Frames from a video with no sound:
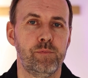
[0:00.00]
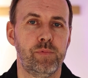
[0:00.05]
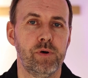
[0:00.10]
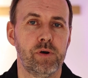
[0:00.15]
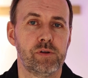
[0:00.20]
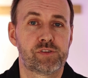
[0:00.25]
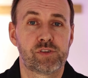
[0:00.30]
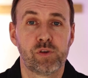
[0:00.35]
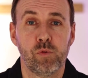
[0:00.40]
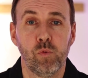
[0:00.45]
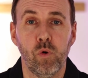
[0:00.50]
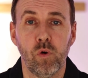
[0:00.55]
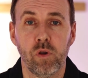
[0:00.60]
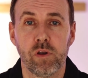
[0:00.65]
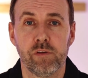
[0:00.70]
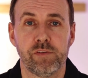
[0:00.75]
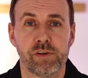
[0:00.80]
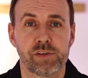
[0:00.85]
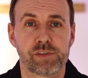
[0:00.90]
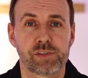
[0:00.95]
But to
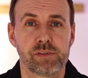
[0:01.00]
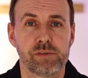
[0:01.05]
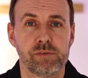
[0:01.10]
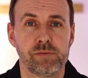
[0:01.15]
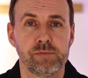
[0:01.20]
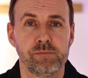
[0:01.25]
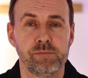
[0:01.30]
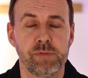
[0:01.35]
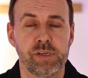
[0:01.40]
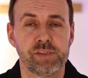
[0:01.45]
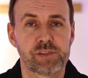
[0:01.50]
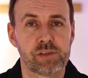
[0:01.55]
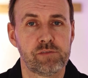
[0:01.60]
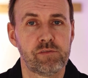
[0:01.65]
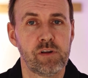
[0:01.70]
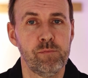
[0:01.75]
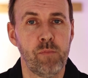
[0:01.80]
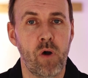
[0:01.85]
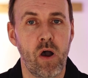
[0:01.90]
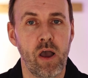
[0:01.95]
all of us, it's a
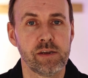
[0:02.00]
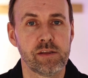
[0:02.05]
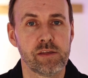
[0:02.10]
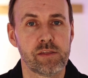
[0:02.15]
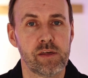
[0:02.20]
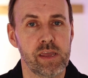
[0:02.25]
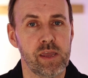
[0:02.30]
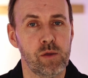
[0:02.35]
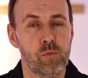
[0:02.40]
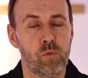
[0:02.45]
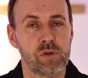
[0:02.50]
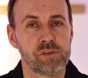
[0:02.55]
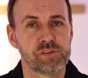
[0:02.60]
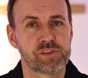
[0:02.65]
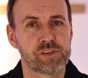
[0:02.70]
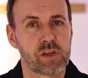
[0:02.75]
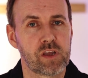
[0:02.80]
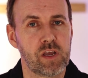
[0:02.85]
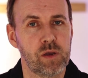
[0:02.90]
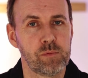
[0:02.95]
reminder that he wants
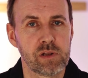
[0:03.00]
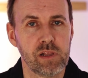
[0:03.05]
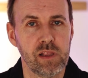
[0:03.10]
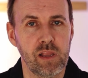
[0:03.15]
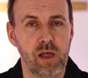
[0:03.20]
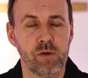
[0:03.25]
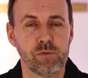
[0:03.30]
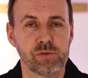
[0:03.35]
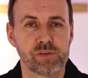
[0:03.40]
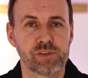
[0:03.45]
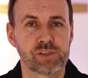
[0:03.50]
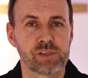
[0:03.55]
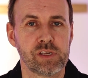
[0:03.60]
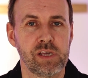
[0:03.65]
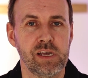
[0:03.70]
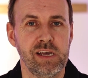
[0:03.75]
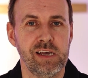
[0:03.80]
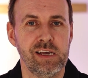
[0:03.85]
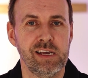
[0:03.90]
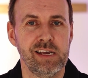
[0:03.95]
to come close.
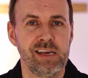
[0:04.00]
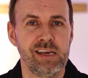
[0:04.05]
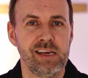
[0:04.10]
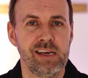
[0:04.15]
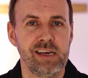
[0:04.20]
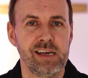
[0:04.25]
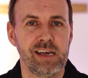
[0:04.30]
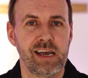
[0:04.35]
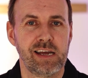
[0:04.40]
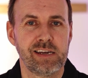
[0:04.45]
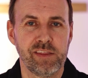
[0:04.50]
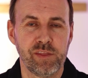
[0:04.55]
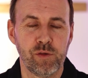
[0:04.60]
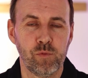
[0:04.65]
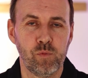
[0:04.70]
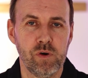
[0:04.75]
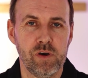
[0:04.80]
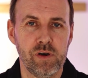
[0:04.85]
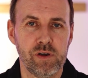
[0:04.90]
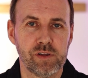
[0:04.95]
And in the
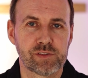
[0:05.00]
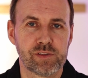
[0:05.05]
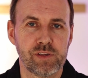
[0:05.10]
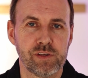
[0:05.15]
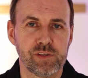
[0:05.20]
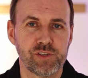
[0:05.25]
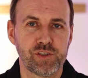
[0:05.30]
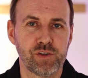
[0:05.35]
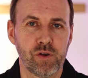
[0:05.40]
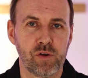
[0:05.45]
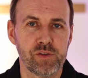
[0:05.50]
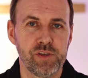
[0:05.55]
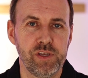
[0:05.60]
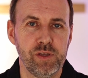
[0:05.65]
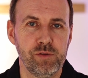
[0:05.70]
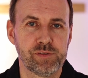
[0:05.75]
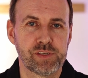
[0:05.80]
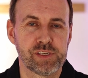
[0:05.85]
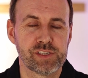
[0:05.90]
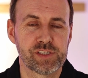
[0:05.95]
words that John
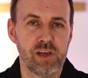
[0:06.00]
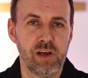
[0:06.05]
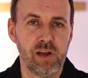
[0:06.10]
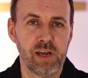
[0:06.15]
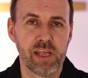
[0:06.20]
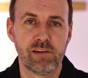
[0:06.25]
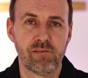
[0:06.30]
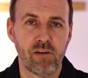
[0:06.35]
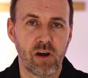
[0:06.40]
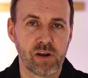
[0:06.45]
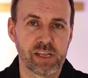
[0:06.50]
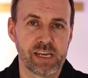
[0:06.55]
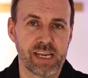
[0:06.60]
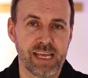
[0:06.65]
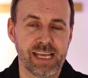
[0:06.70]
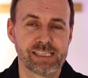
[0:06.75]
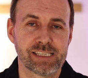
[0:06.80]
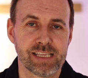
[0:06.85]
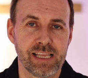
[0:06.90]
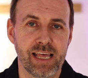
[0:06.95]
uses earlier on in
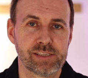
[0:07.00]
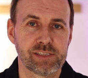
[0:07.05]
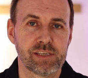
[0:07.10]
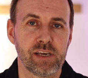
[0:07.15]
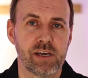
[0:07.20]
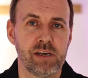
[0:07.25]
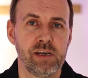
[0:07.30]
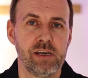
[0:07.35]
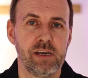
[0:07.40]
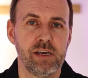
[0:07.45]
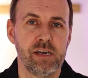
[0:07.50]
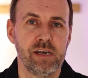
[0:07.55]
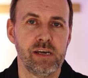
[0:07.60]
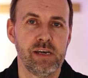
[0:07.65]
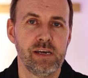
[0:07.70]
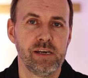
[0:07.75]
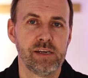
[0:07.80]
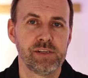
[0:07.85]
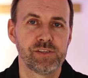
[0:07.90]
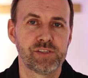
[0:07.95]
his letter,
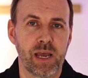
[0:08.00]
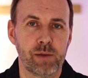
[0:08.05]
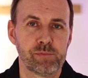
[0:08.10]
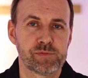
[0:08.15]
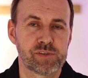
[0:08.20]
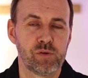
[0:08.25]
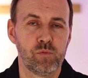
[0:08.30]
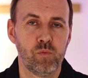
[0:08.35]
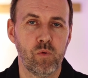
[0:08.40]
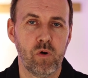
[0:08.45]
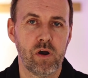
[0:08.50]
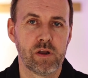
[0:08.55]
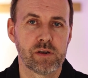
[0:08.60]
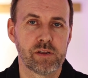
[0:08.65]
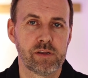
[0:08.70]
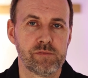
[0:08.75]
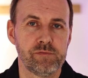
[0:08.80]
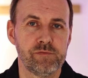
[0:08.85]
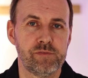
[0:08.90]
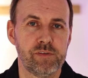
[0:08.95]
chapter 1
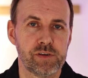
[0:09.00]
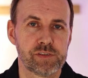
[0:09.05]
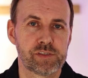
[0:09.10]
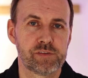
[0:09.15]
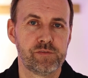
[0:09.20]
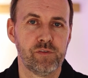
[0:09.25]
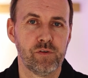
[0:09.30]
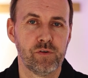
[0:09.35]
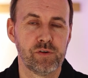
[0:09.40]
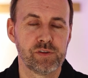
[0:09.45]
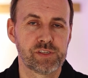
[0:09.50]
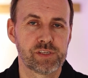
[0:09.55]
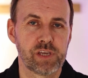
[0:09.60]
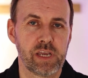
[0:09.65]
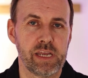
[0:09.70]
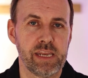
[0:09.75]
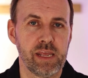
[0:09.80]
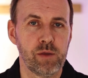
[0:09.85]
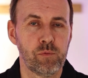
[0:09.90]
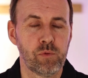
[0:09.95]
and verse
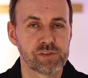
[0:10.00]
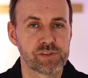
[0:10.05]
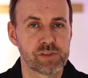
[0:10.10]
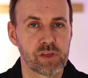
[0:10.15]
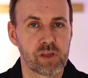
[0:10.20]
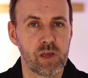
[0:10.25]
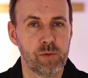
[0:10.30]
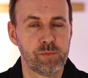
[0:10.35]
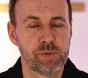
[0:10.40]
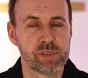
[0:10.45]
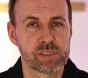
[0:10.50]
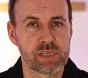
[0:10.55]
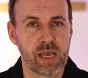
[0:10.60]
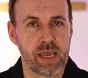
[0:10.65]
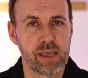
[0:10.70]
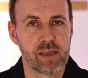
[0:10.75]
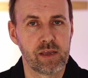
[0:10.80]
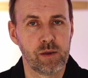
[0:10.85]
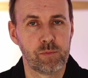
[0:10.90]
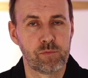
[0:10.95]
14, he wants to come and
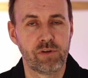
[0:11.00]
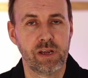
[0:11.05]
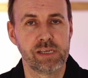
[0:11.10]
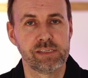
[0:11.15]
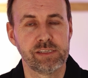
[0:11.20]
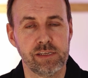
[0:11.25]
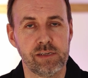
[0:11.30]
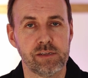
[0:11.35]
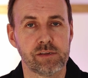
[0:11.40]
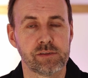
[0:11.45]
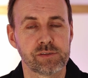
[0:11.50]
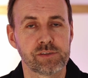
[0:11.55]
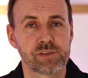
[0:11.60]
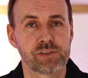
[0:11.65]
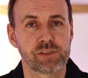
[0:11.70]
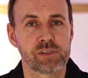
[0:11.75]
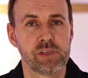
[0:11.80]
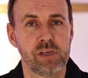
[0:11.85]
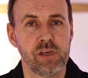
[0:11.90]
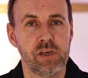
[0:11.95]
take up
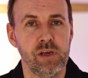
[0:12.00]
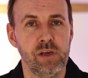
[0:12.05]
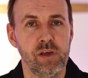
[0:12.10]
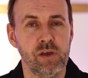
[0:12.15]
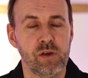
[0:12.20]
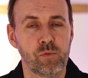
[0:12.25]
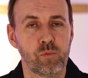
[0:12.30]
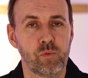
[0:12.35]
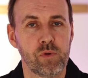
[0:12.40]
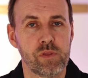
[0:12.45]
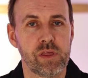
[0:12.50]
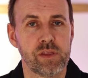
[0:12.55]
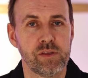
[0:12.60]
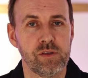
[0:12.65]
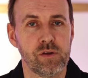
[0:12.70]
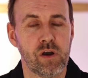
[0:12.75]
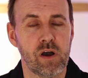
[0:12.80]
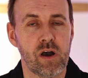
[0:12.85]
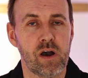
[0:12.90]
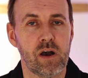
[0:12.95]
residence within
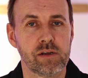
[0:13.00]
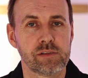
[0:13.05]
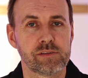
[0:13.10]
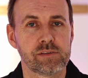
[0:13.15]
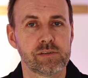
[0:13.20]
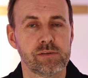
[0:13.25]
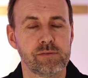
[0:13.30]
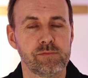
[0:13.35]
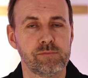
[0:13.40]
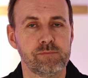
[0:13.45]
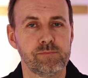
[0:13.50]
your heart.